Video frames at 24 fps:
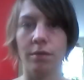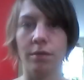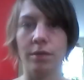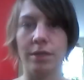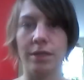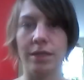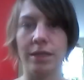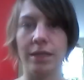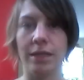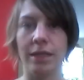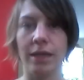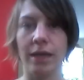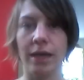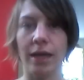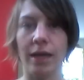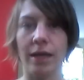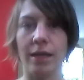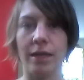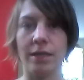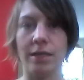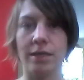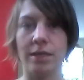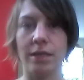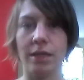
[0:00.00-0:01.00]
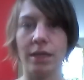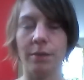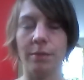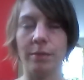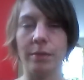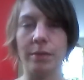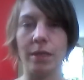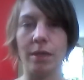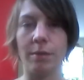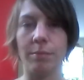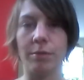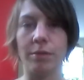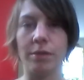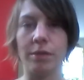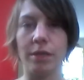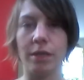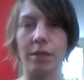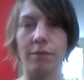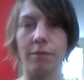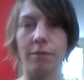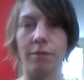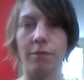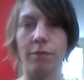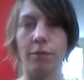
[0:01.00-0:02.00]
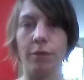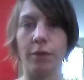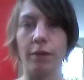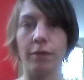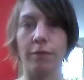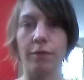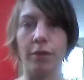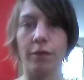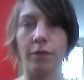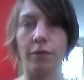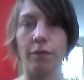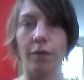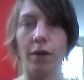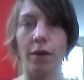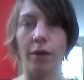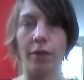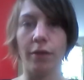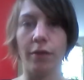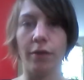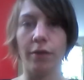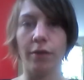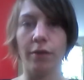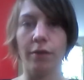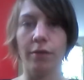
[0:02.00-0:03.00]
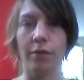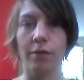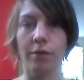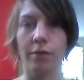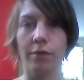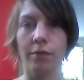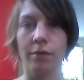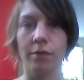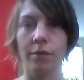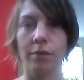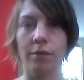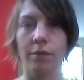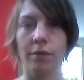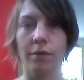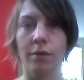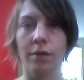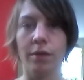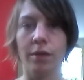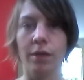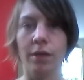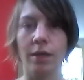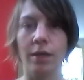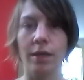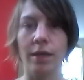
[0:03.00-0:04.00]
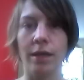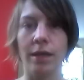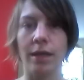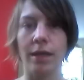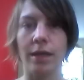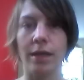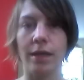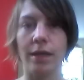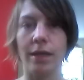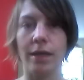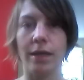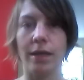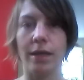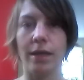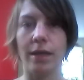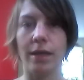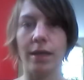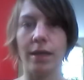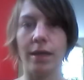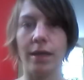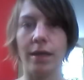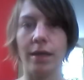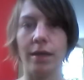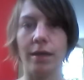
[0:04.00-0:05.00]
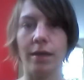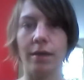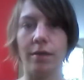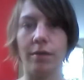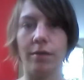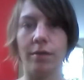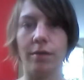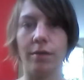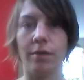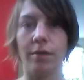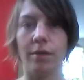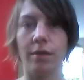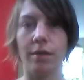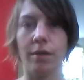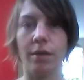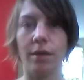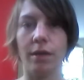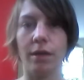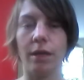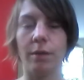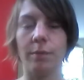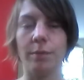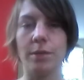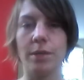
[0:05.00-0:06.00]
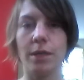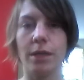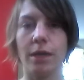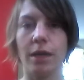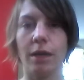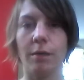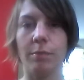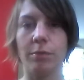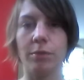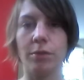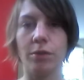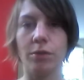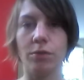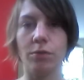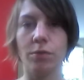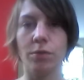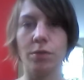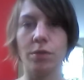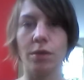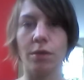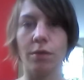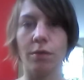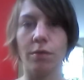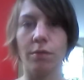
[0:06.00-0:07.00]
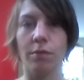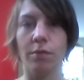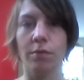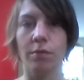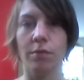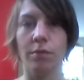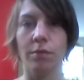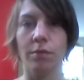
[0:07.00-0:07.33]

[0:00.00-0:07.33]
seeing as he was able to forgive his father, and he was unable to do so.